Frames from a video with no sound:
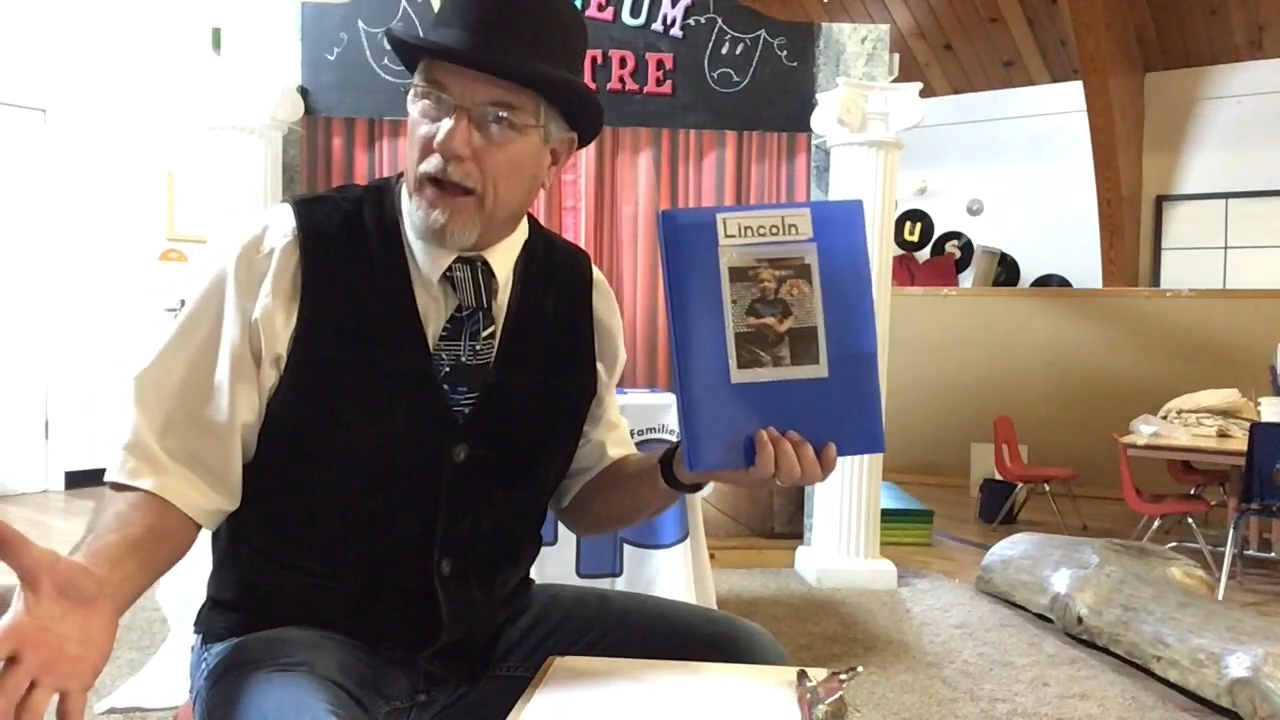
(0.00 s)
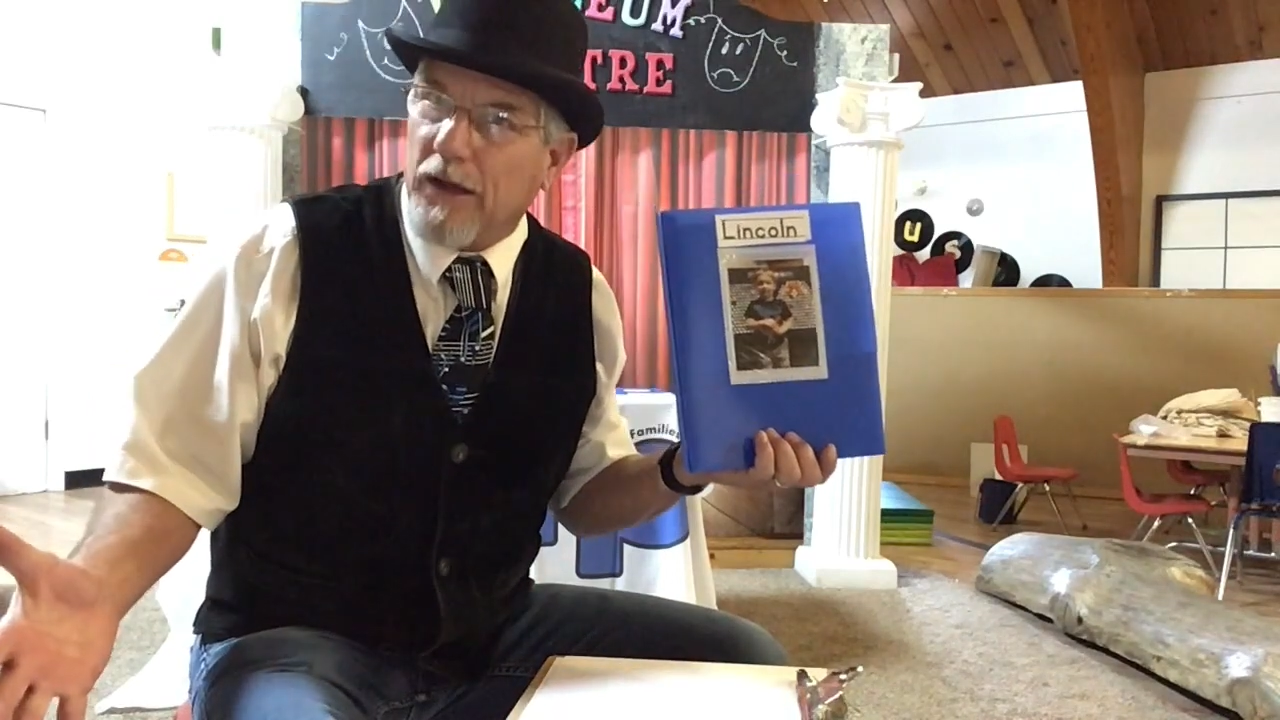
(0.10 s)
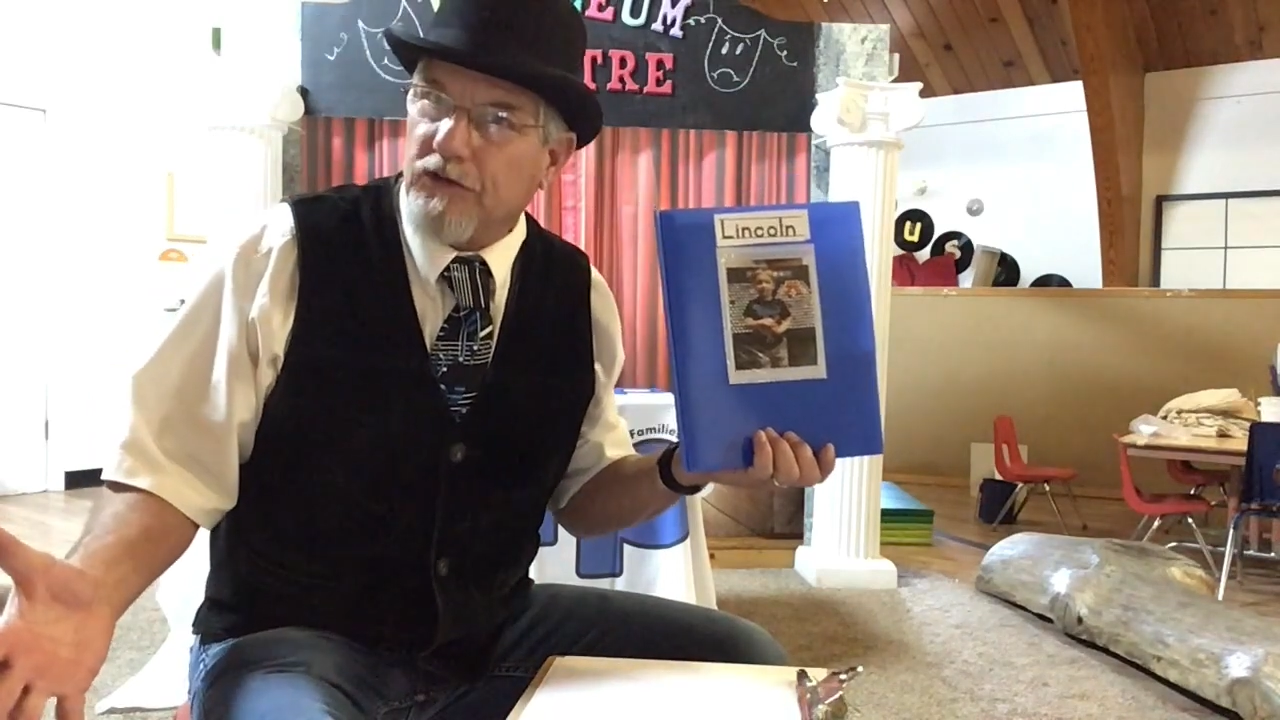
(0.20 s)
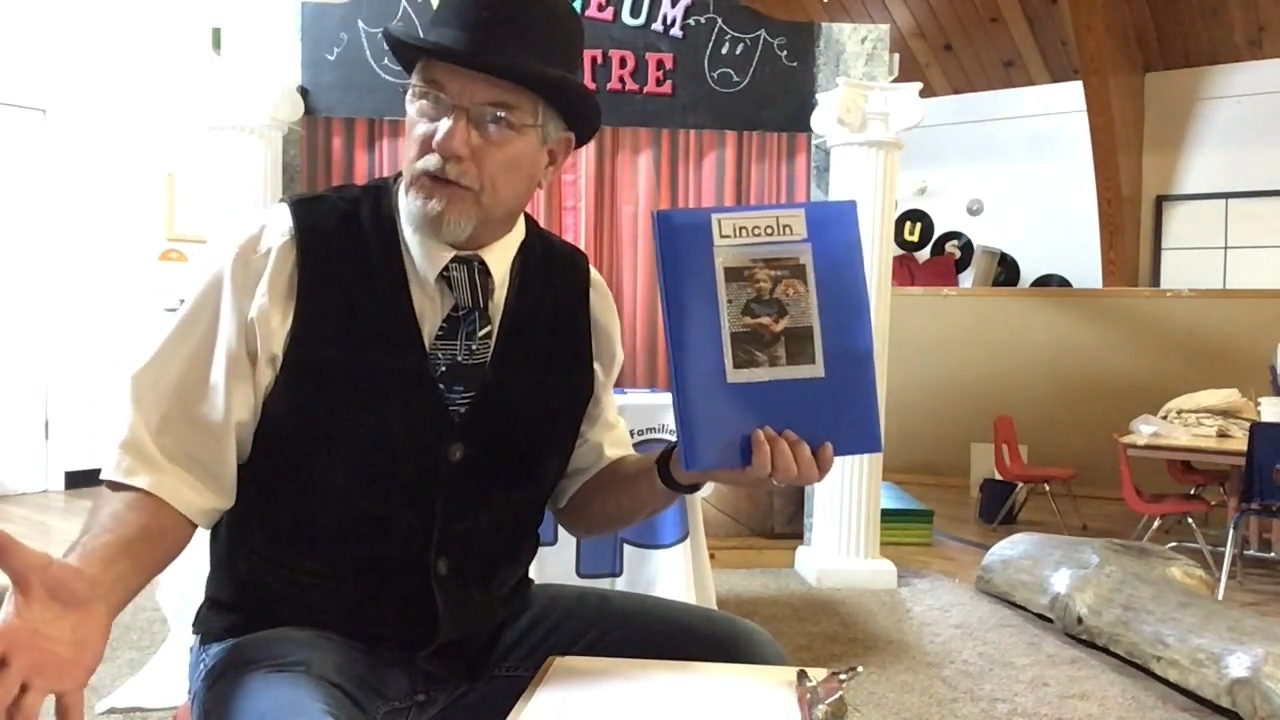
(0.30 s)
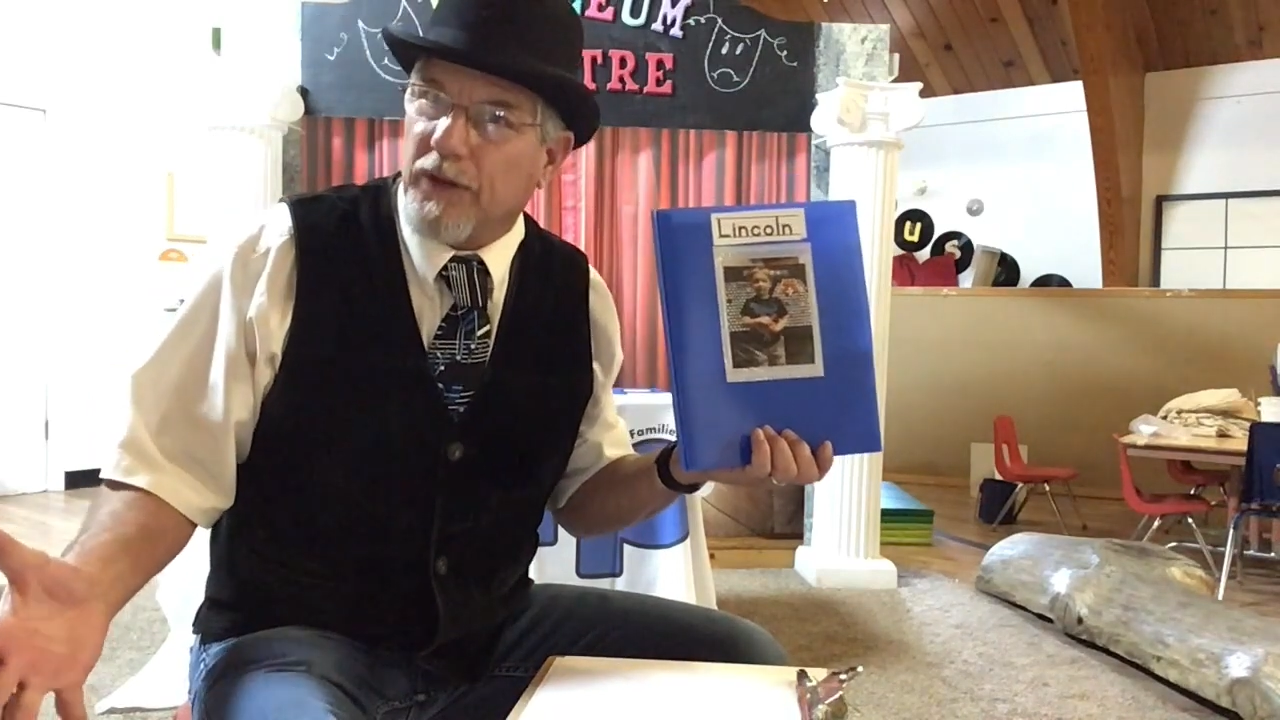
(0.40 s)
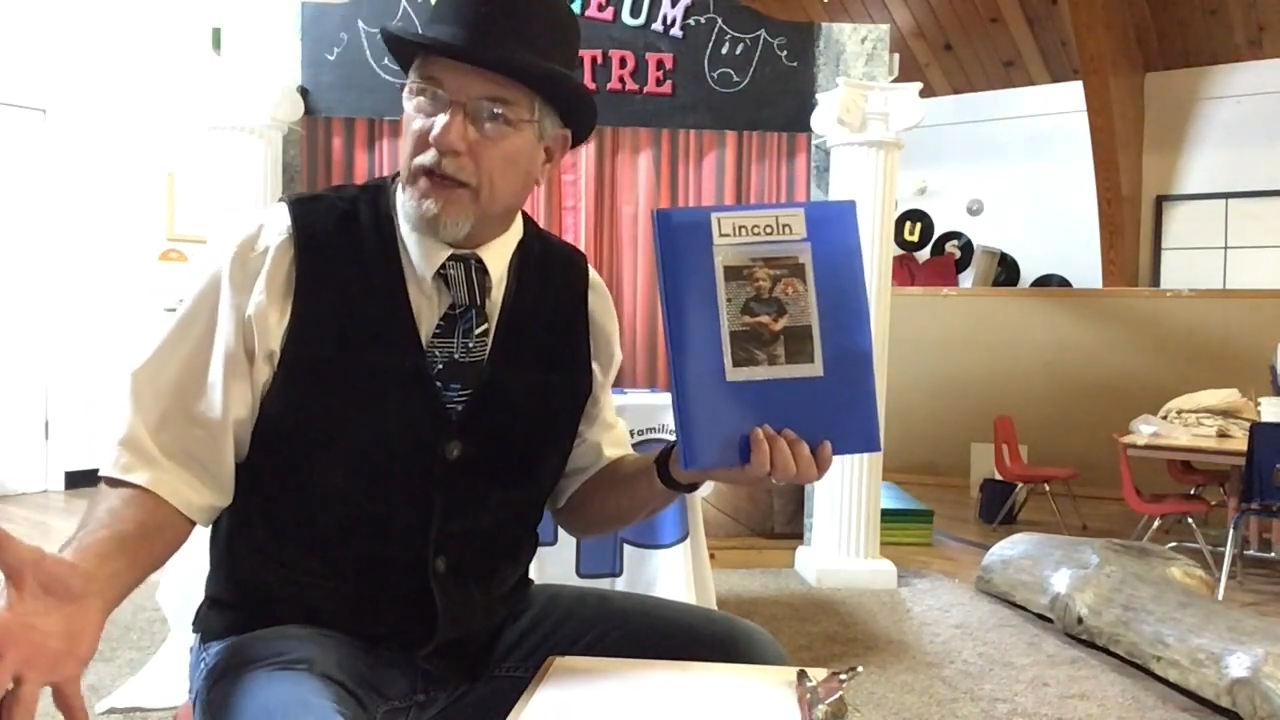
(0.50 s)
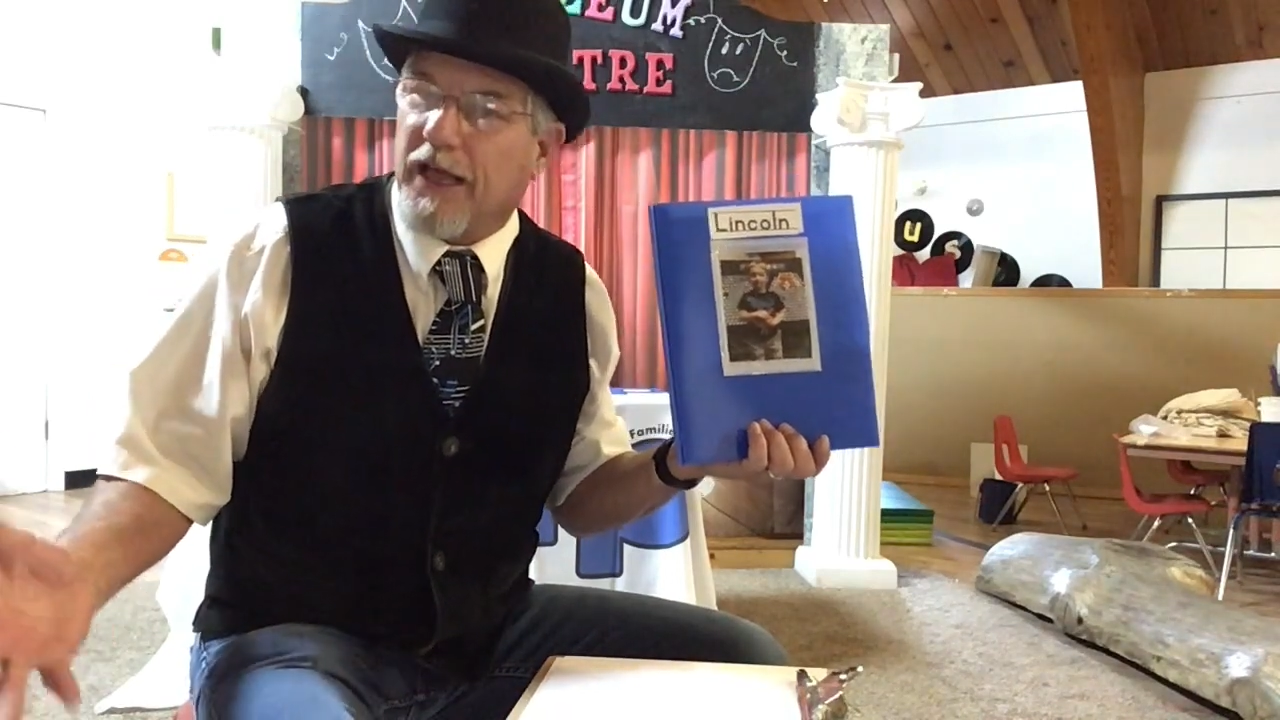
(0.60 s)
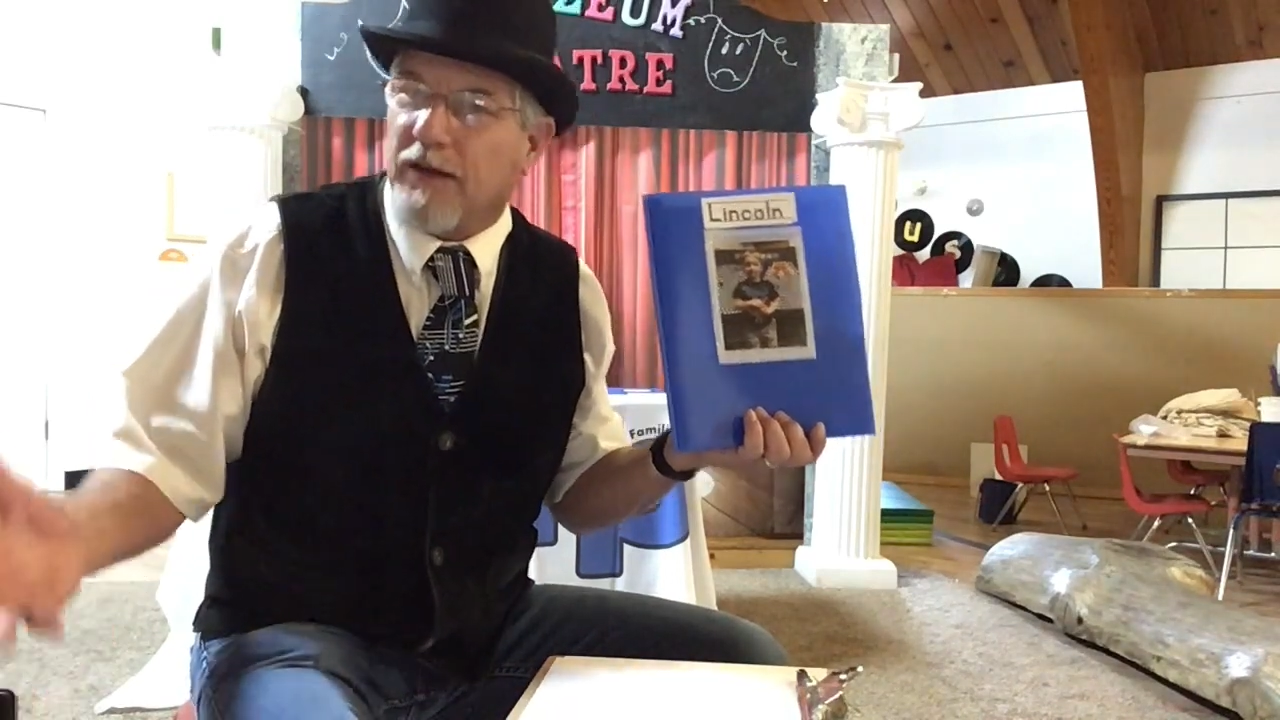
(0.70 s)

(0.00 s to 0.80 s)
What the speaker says: on to it,